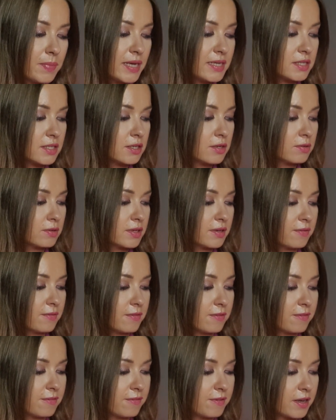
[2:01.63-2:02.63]
a
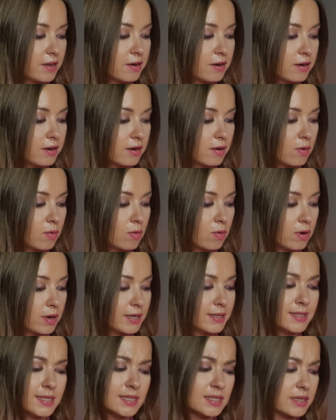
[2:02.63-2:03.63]
masculine figure,
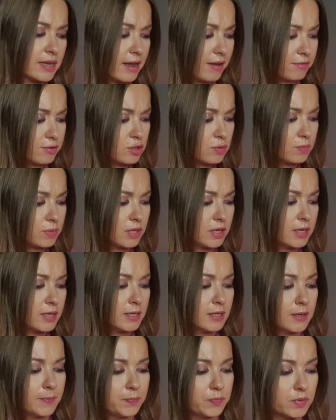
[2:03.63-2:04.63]
or it doesn't have to be,
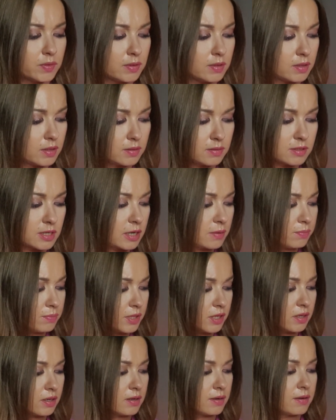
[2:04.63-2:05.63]
it can
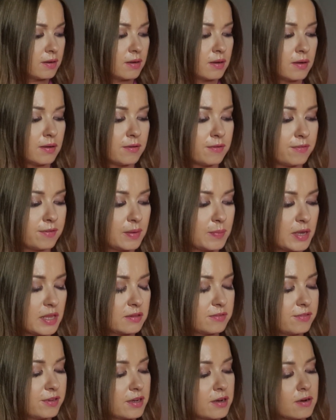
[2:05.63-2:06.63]
be a
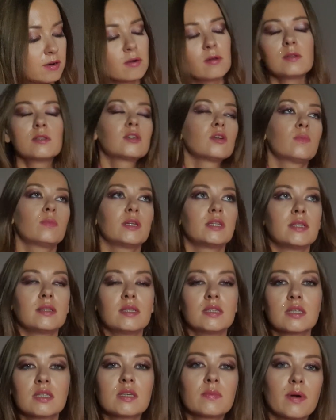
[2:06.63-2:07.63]
female figure also, but
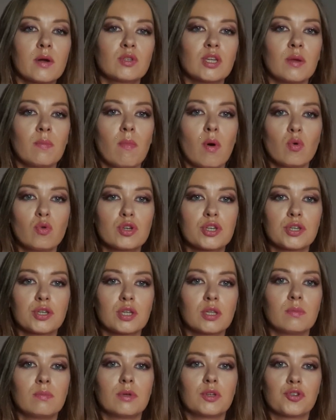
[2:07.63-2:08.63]
this is about
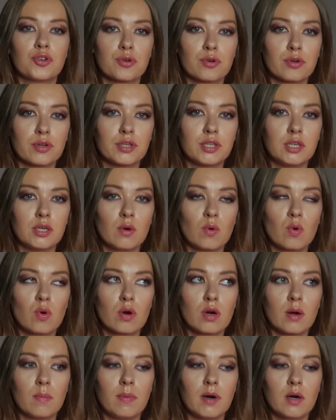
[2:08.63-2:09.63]
emotional maturity
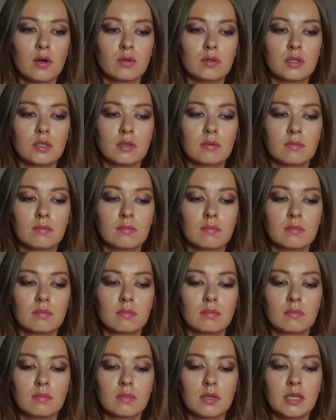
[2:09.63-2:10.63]
or about
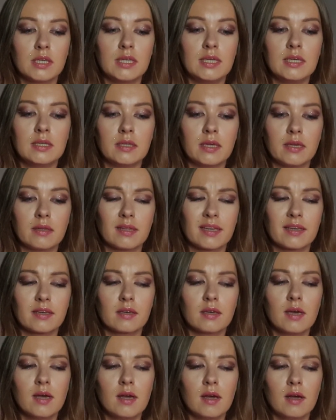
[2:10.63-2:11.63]
healing,
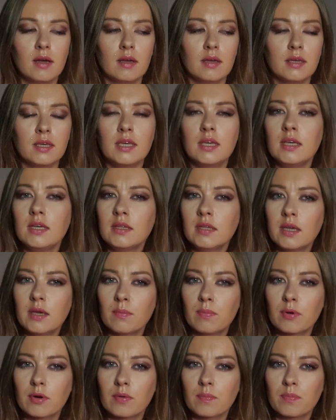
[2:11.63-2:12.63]
like
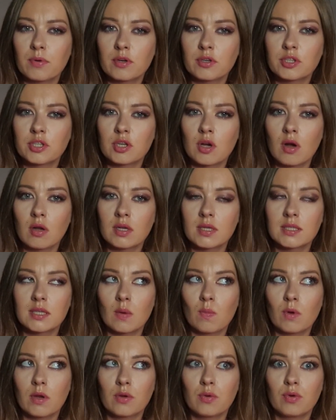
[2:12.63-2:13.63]
healing persona,
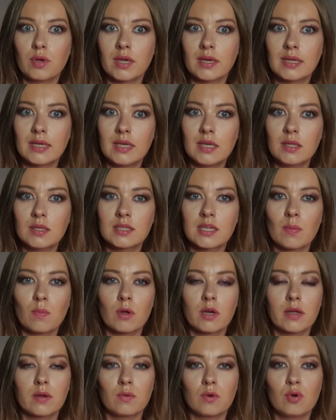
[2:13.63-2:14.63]
someone who can heal,
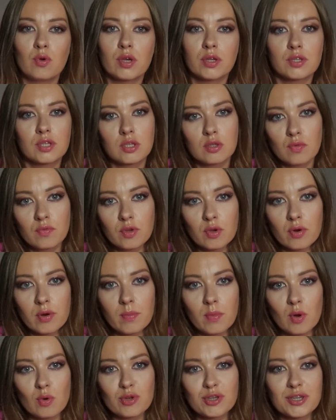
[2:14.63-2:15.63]
someone who can soothe your
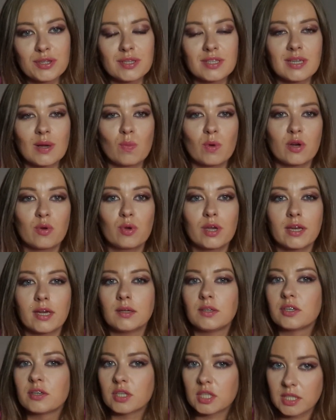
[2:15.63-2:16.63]
emotions, someone who can
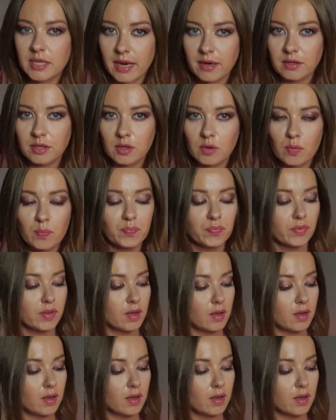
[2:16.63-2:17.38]
understand you.